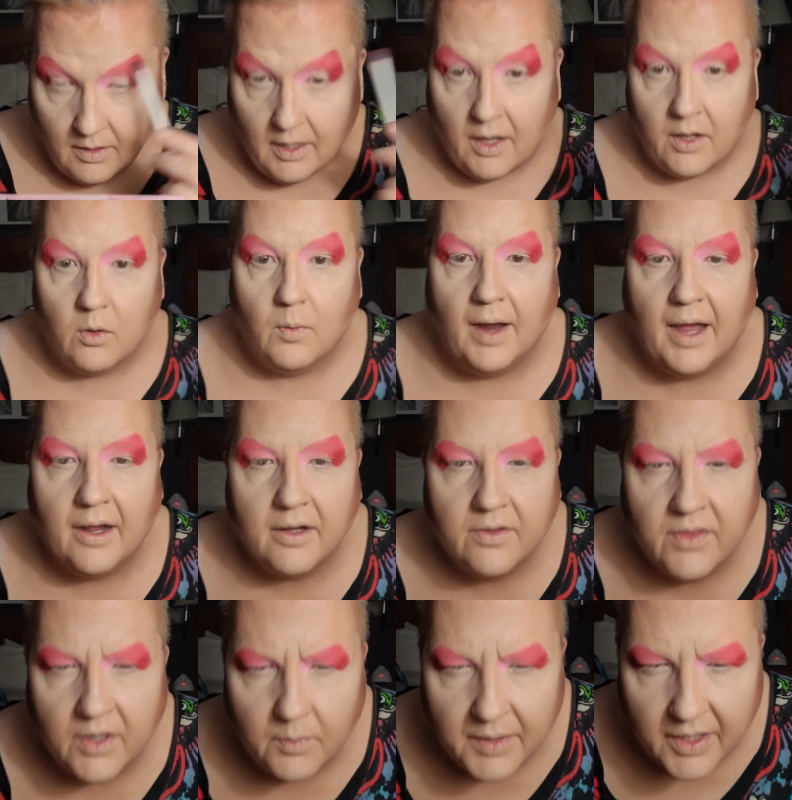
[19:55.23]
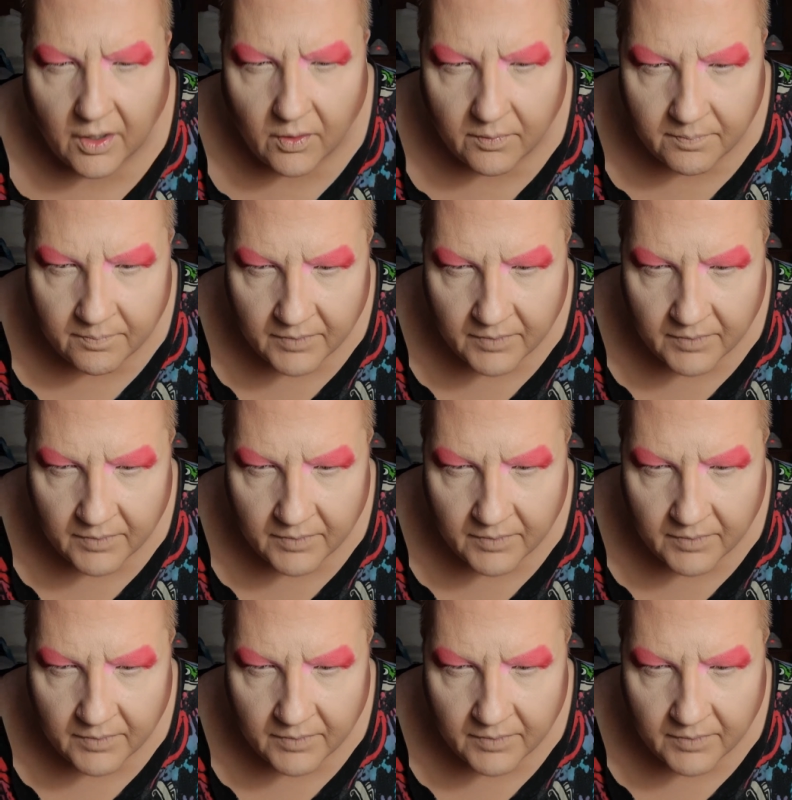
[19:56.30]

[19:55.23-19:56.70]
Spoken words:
out of whack. There we go.